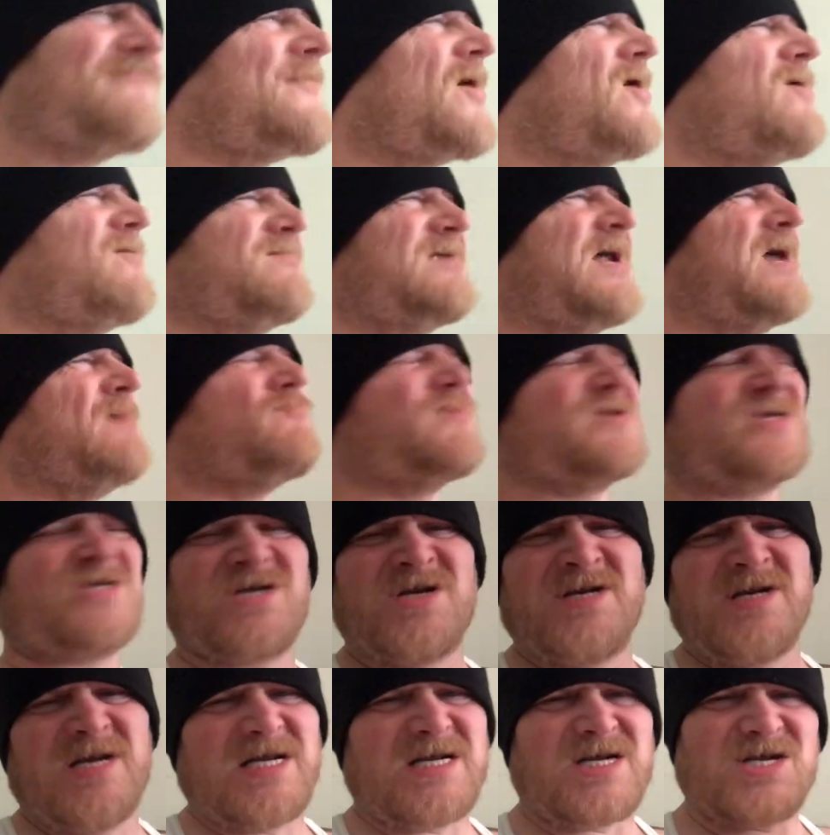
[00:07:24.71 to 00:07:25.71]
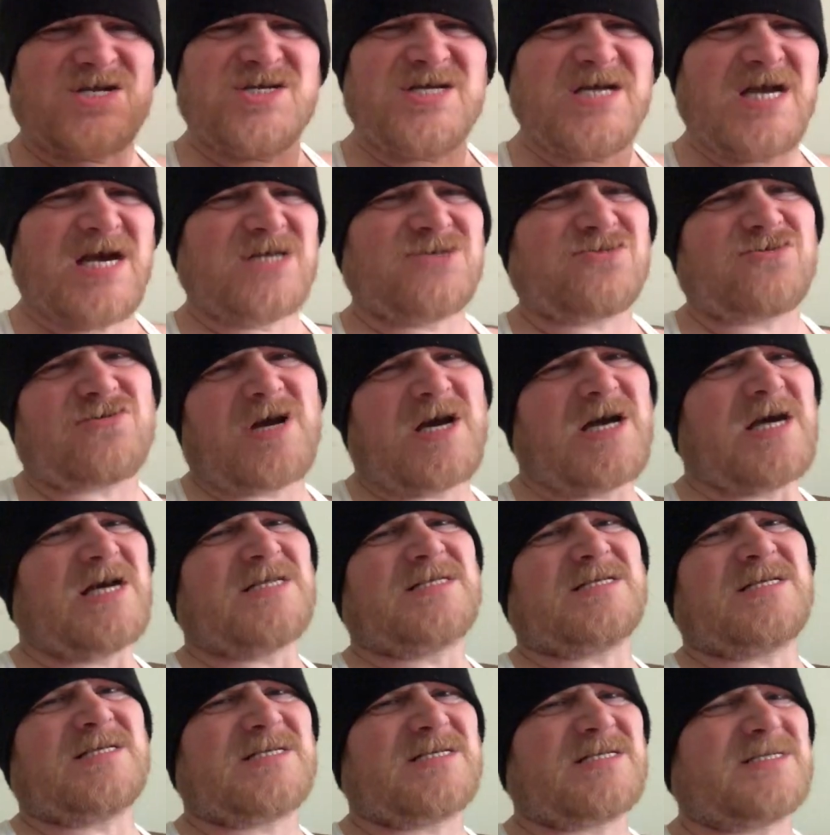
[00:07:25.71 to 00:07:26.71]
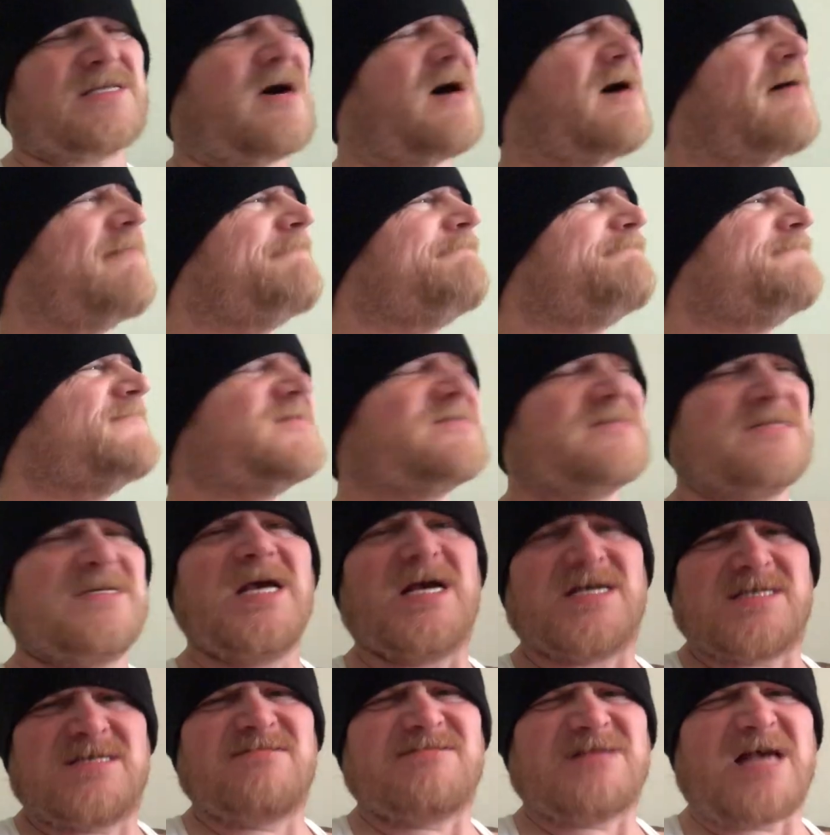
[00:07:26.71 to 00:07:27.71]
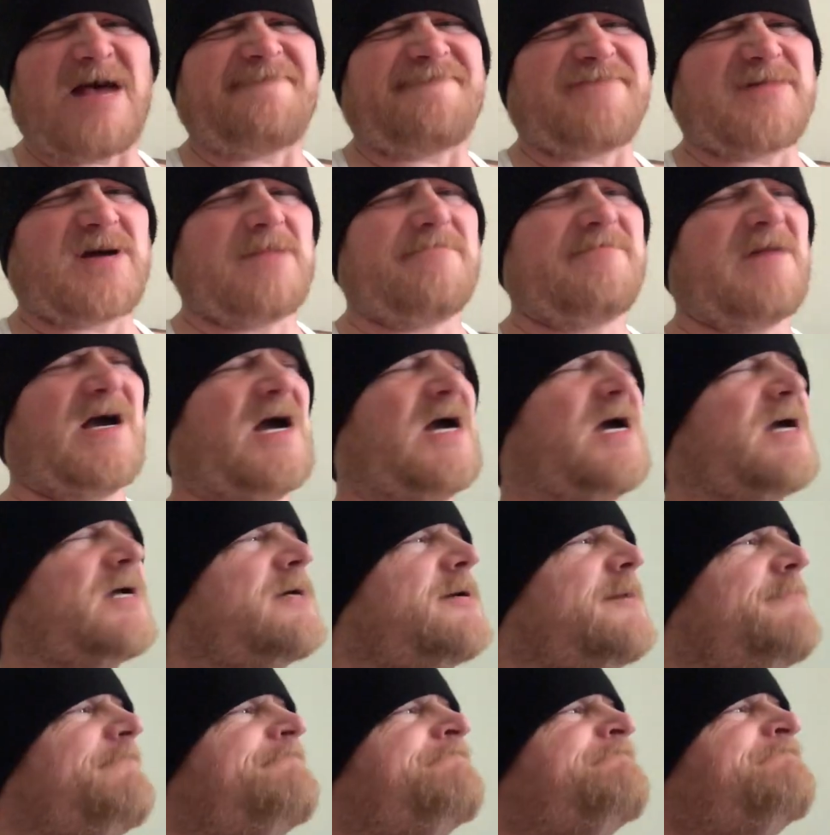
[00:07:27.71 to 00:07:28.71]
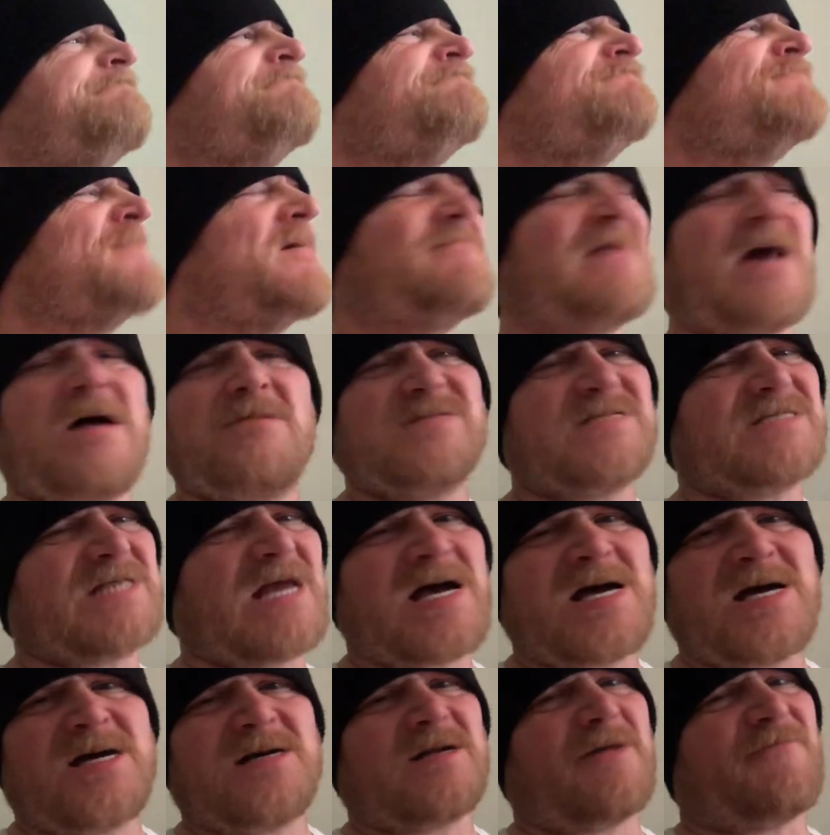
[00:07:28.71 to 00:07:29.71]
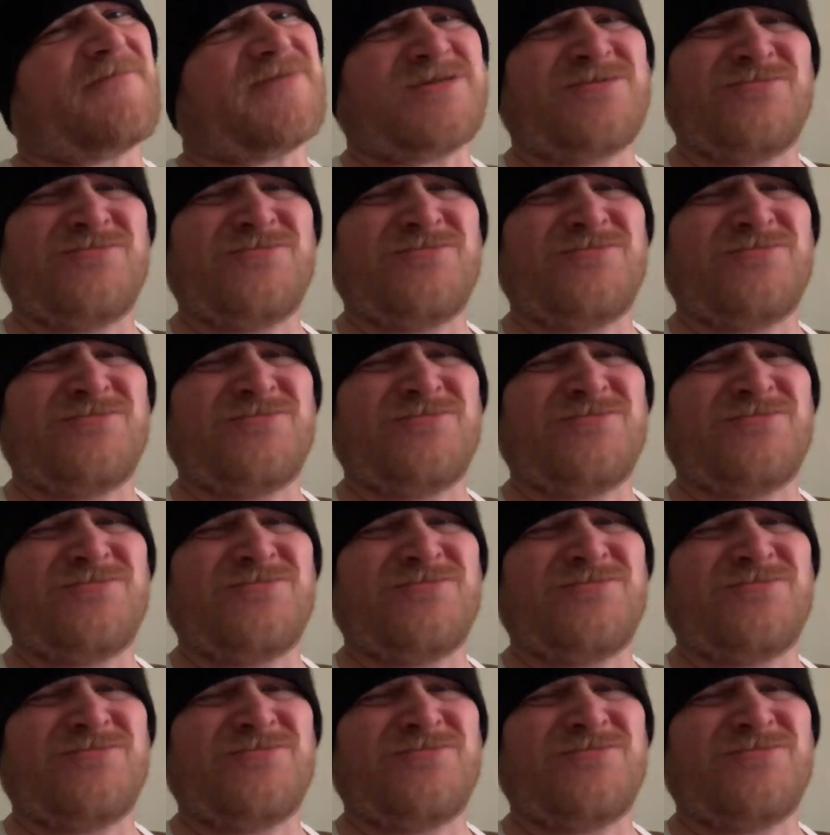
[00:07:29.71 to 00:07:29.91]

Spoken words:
Her name was Shanika. She had dreads and stuff. Yeah, she's African-American. But I was tired of it.